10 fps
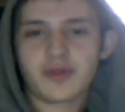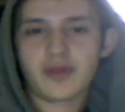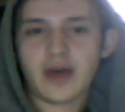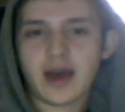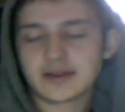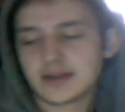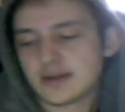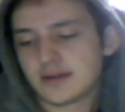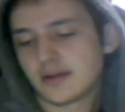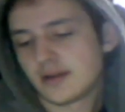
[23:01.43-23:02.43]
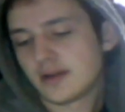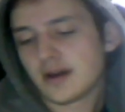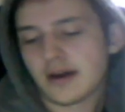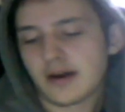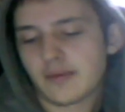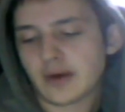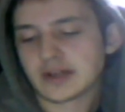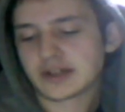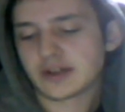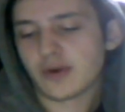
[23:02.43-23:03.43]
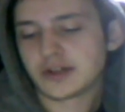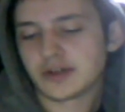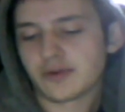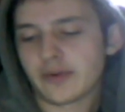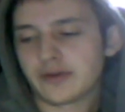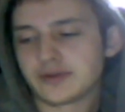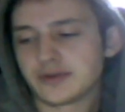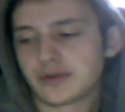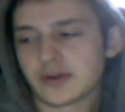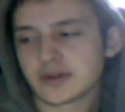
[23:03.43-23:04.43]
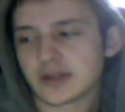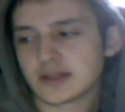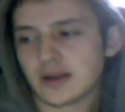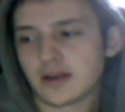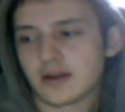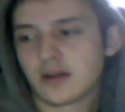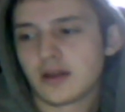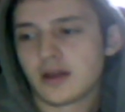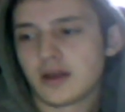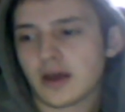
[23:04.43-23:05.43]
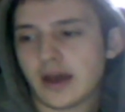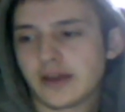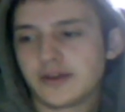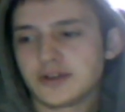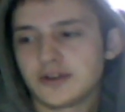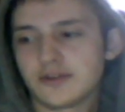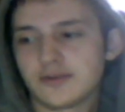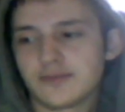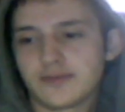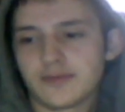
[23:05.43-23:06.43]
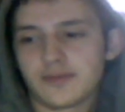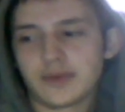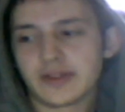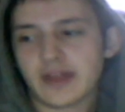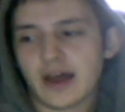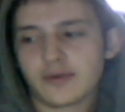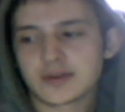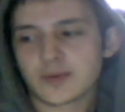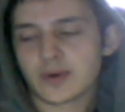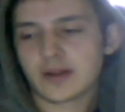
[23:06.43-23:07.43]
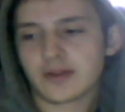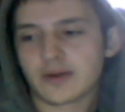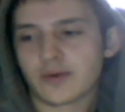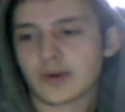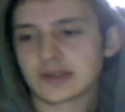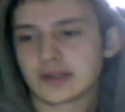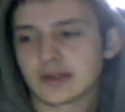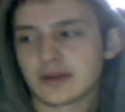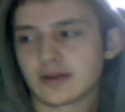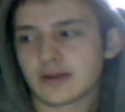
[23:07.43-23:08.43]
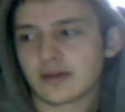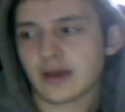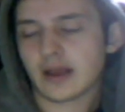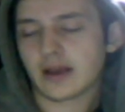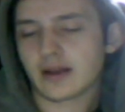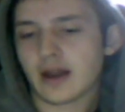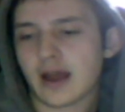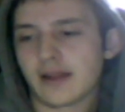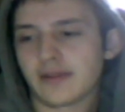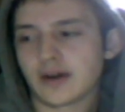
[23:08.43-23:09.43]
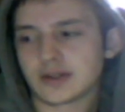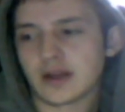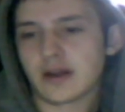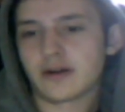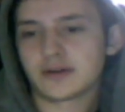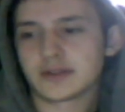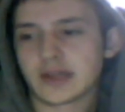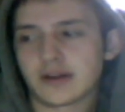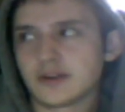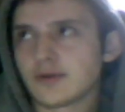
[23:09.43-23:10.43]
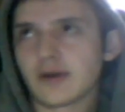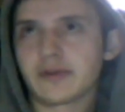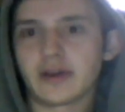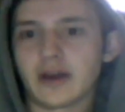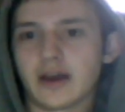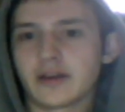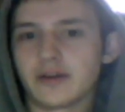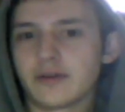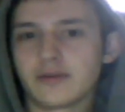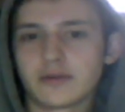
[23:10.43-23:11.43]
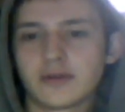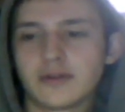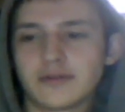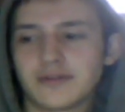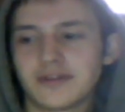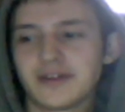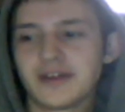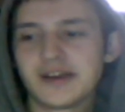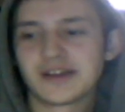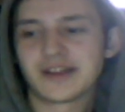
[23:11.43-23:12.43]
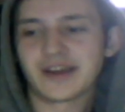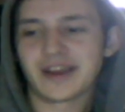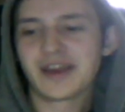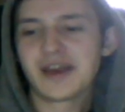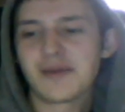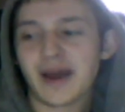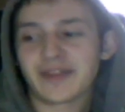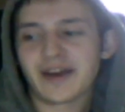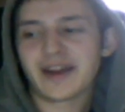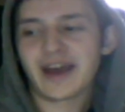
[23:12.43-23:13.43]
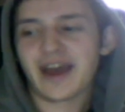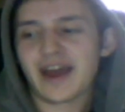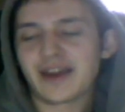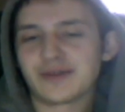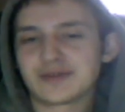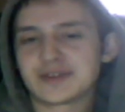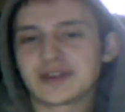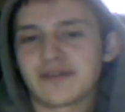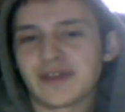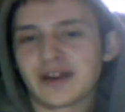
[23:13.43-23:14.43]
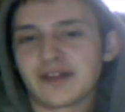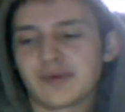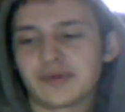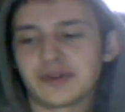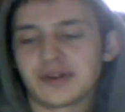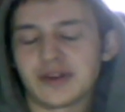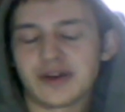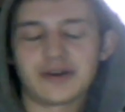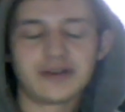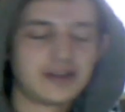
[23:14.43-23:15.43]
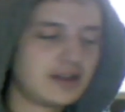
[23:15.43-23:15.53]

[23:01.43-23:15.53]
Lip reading: with that, I was actually watching one of my old tutorials last night. I used to do them, but that was when there wasn't like 9,000 editors that could do everything I could do. Like back then I knew stuff that other people didn't know.